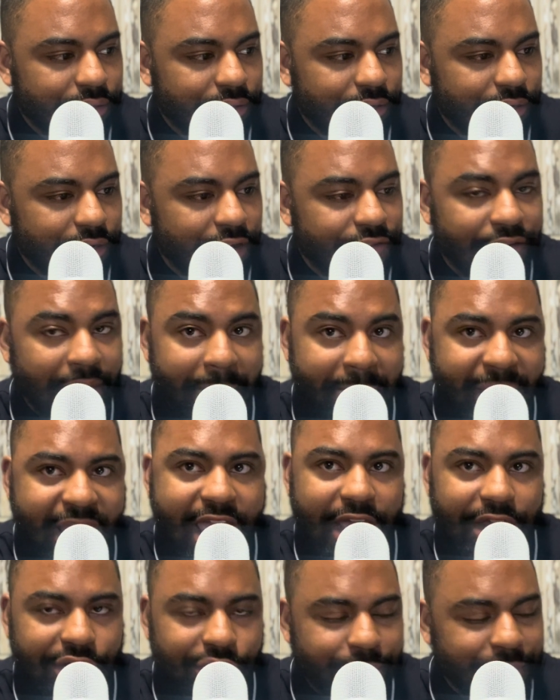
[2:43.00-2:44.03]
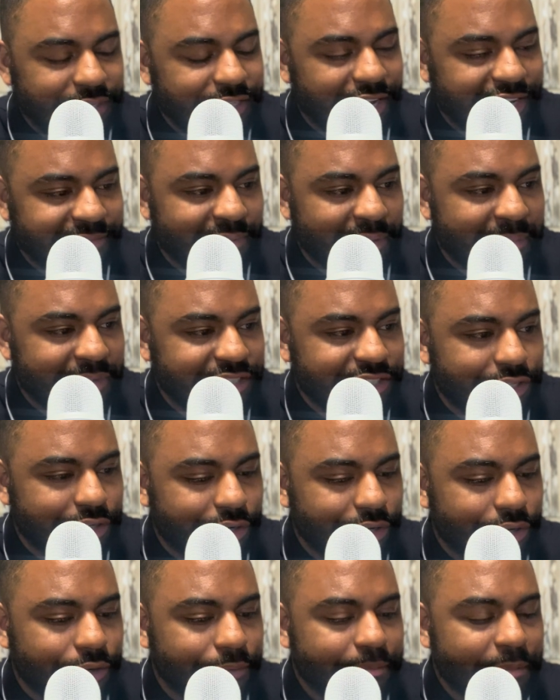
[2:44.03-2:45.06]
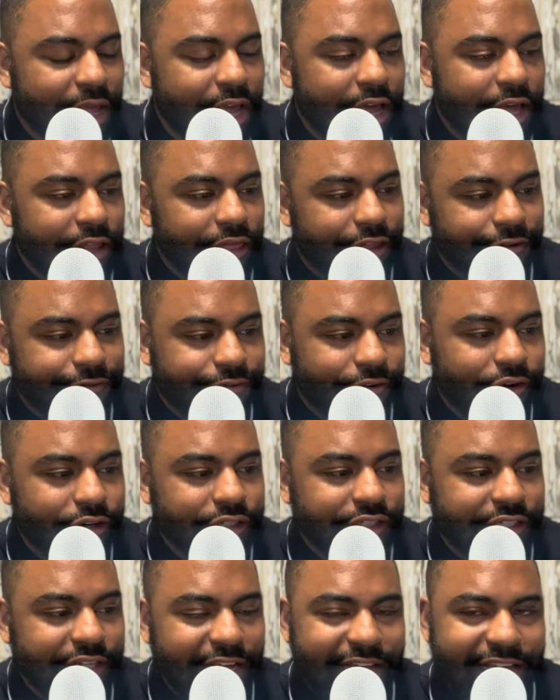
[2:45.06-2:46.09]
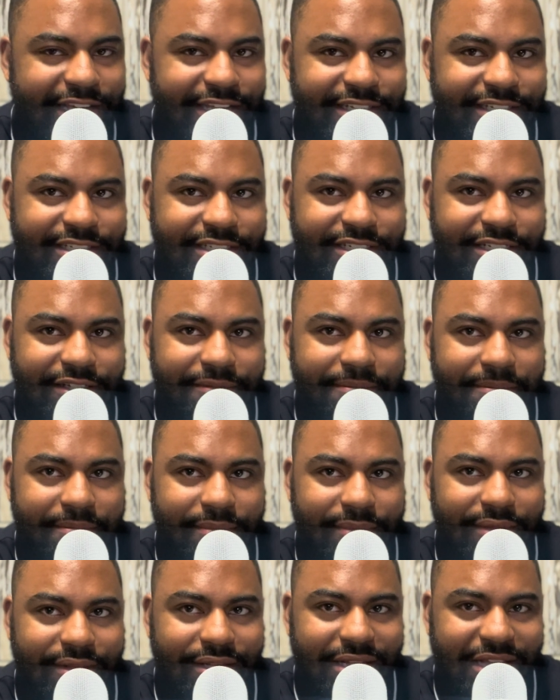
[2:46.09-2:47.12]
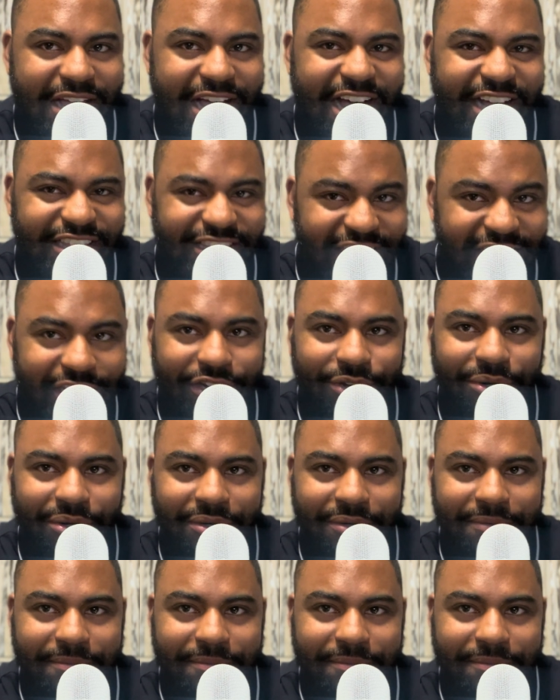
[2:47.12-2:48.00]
of a man who was husband material. The first is a leader.